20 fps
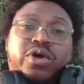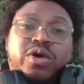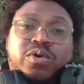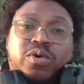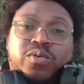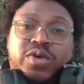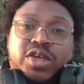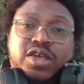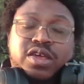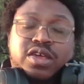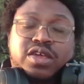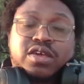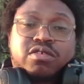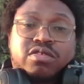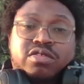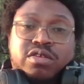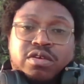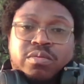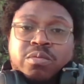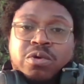where we can kill
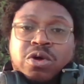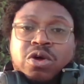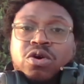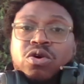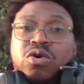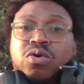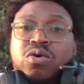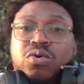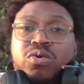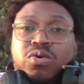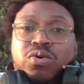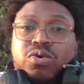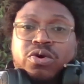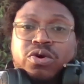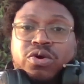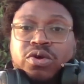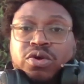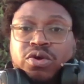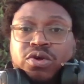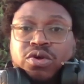them
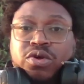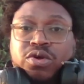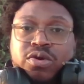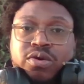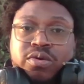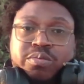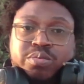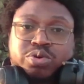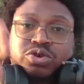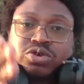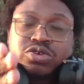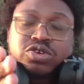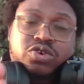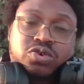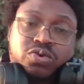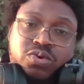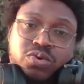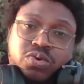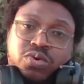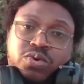or put
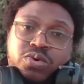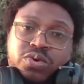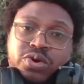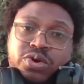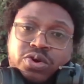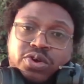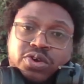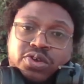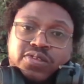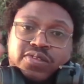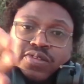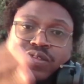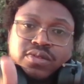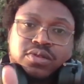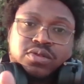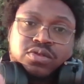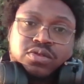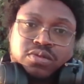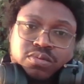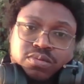or
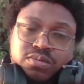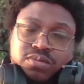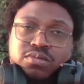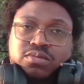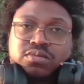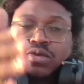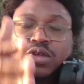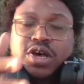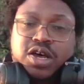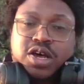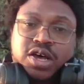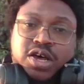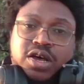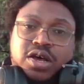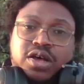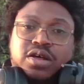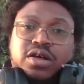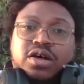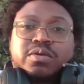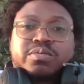uh,
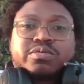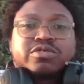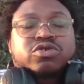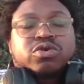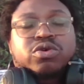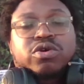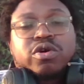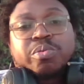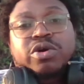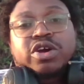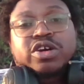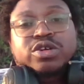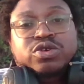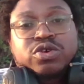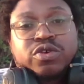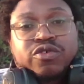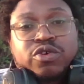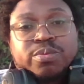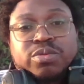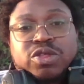absorb pressure
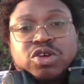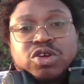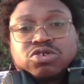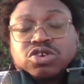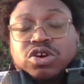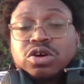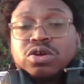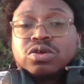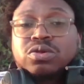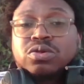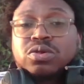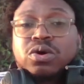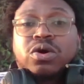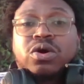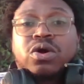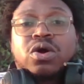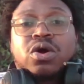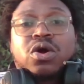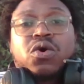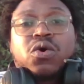from their jungler
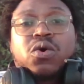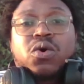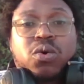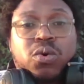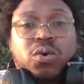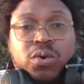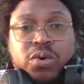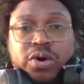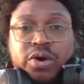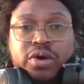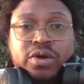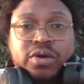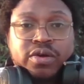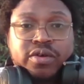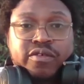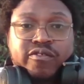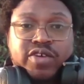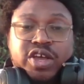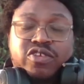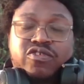or
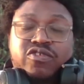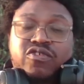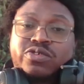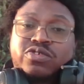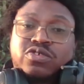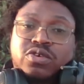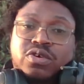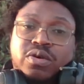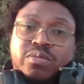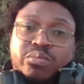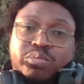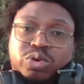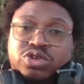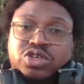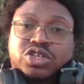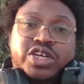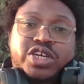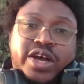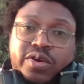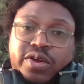vice versa,
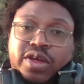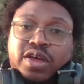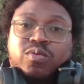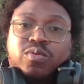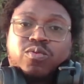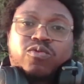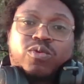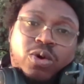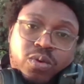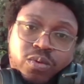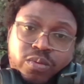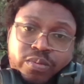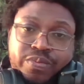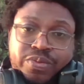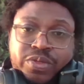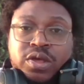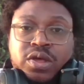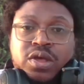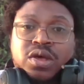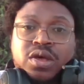push out and roam.
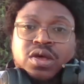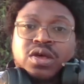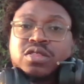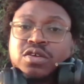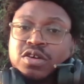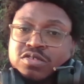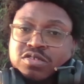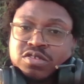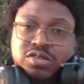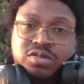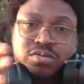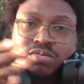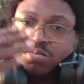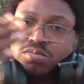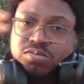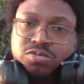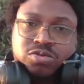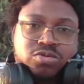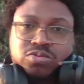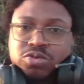That's a
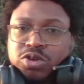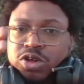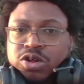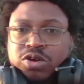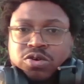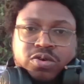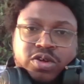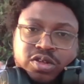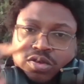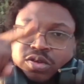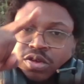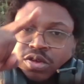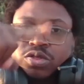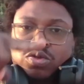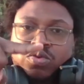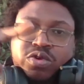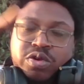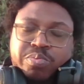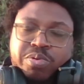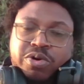you know a
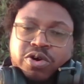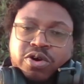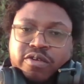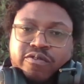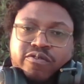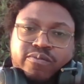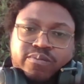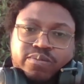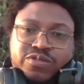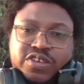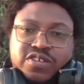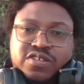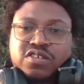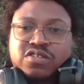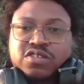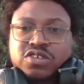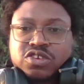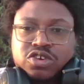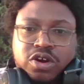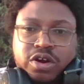three part
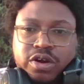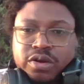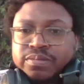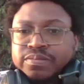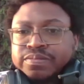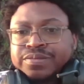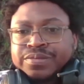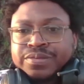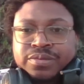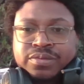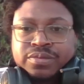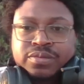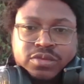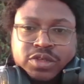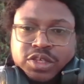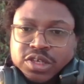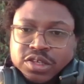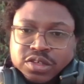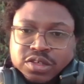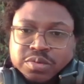decision chart.
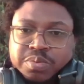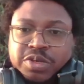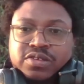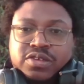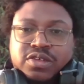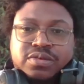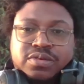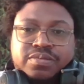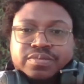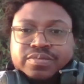Easy peasy.